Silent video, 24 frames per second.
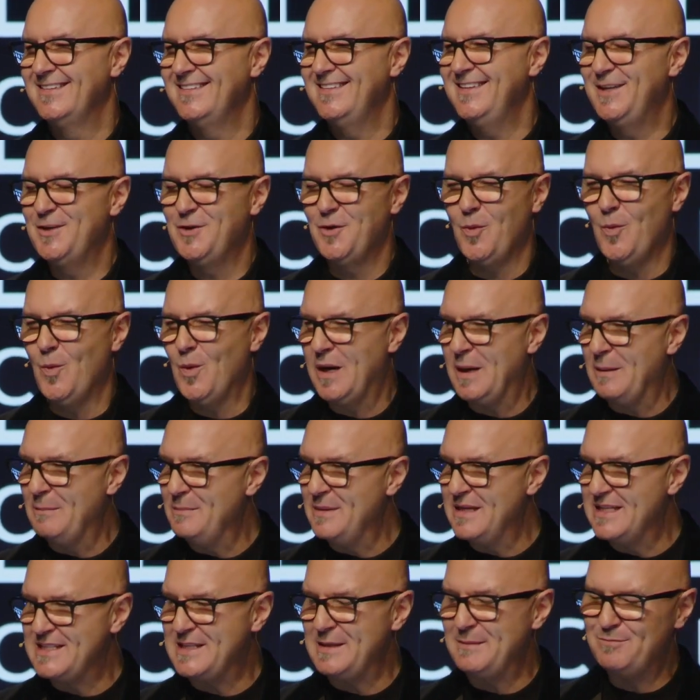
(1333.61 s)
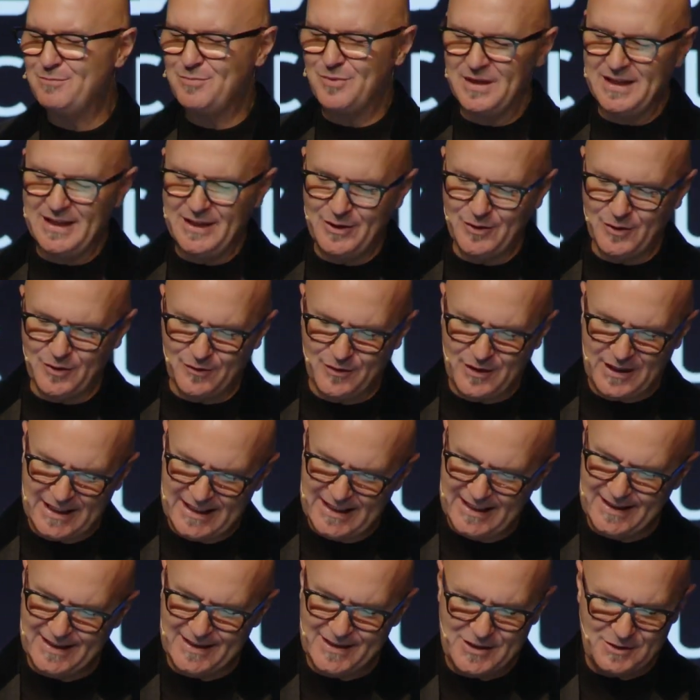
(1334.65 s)
You don't want to miss it. Bring your
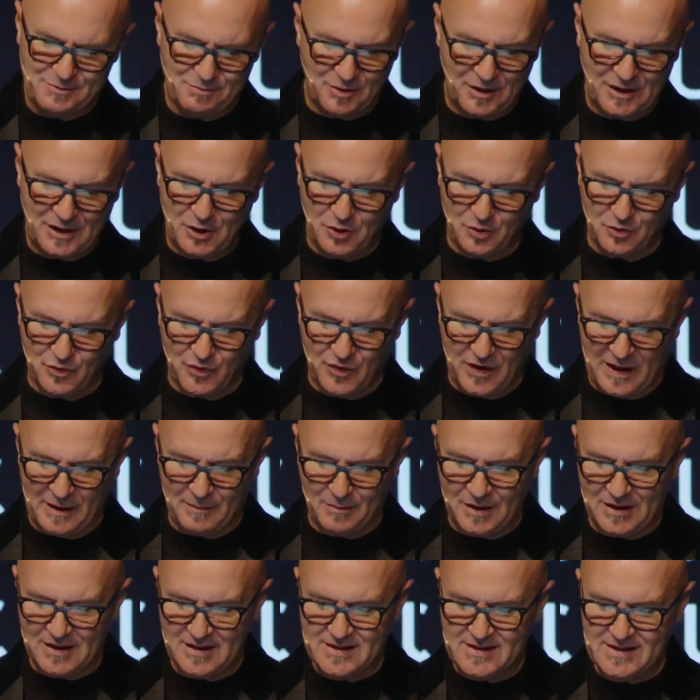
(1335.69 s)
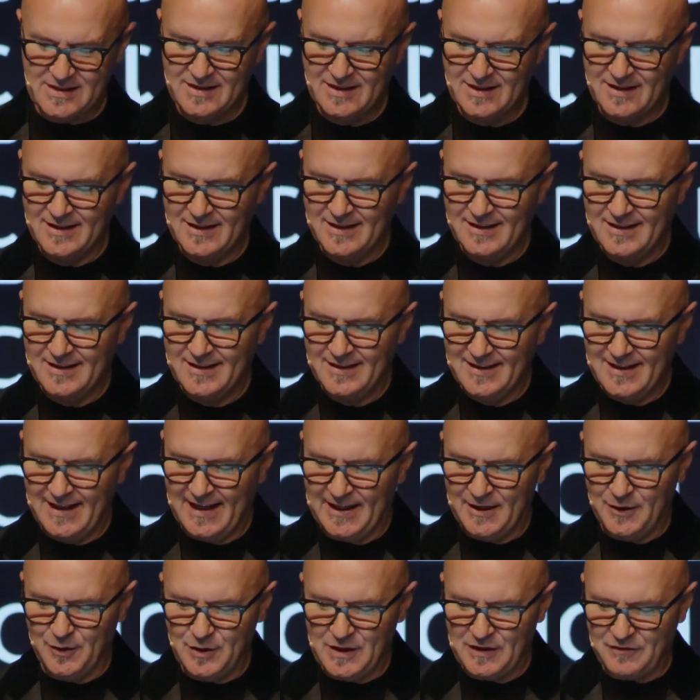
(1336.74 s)
kids, bring your families.
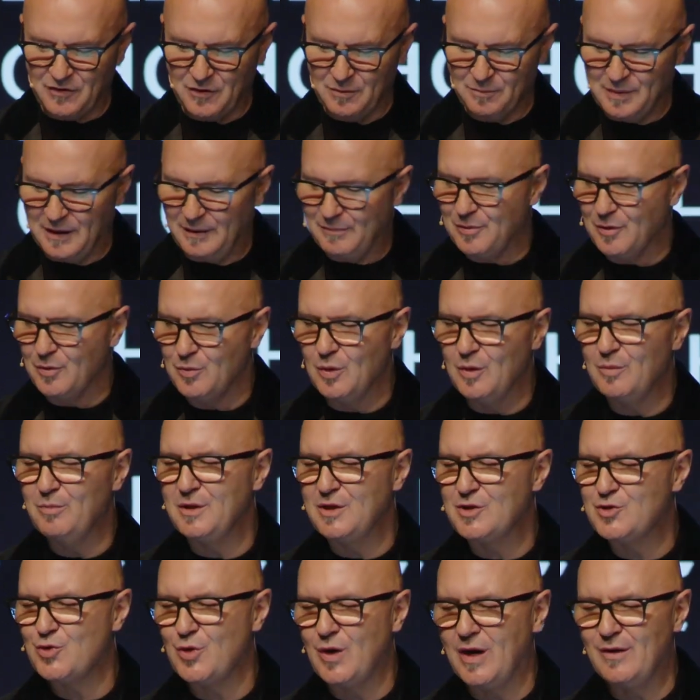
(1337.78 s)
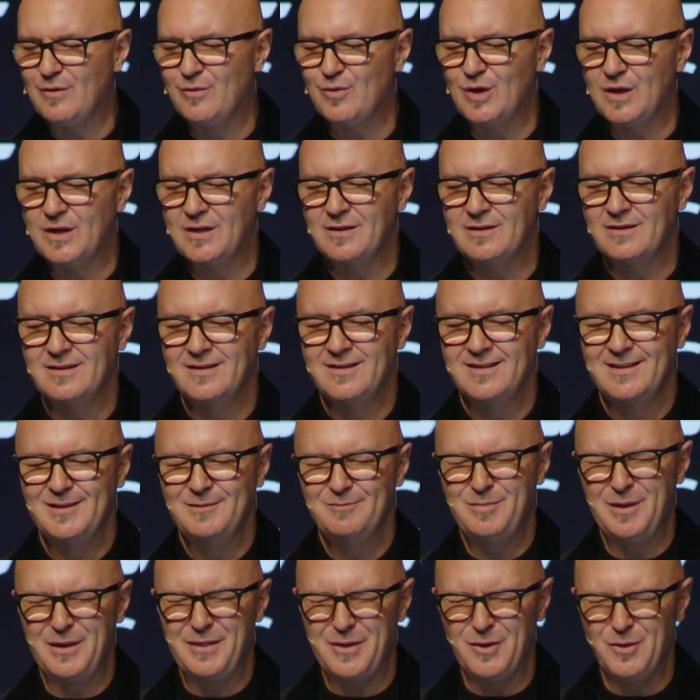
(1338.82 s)
I know different people will be traveling,
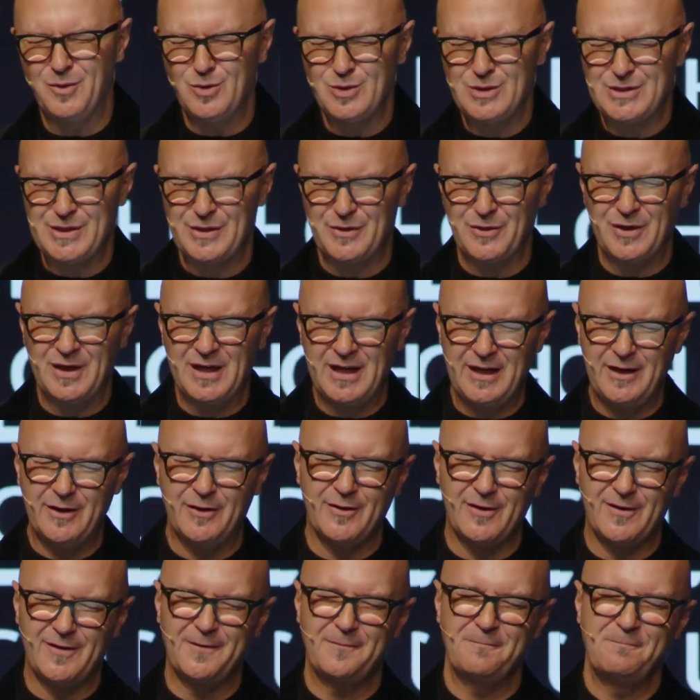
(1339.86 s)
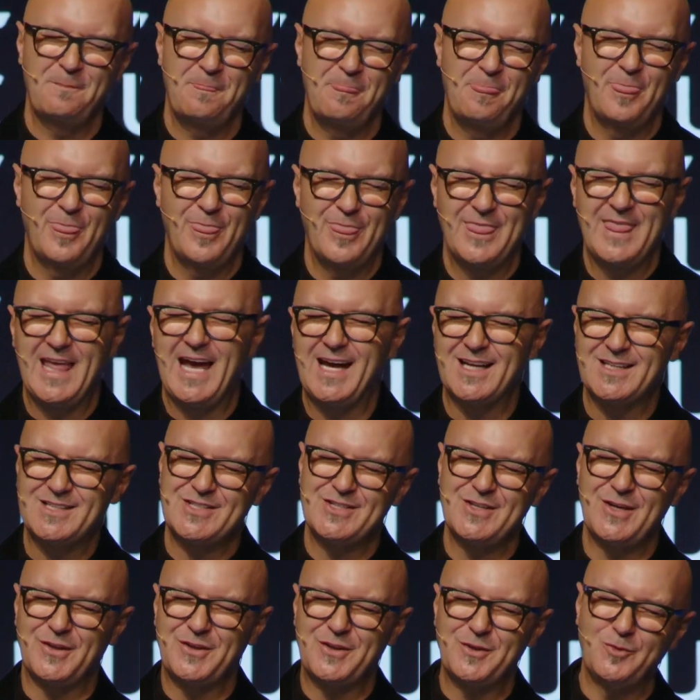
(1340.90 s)
but those that are here,
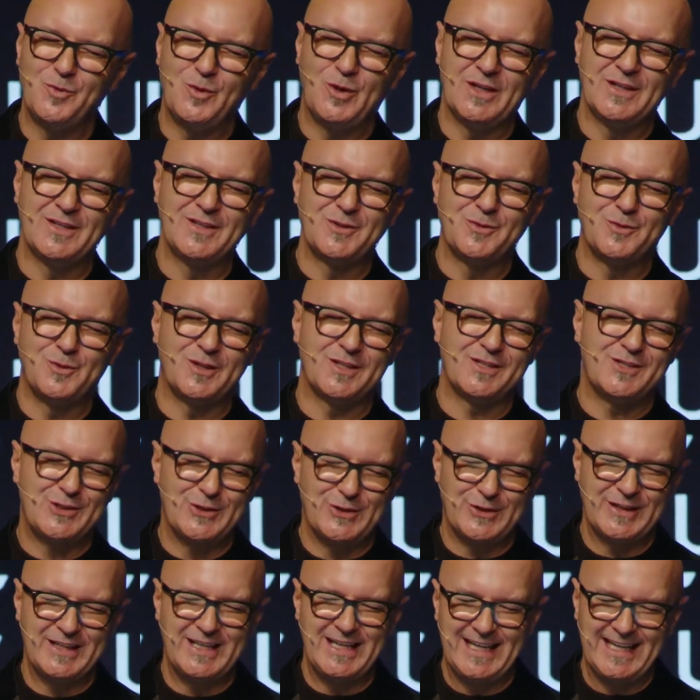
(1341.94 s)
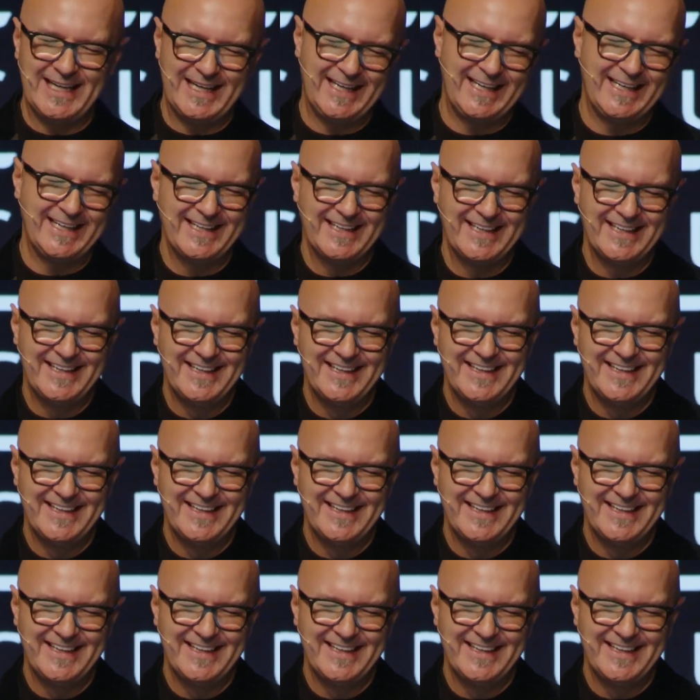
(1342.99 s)
that's not the one to watch online.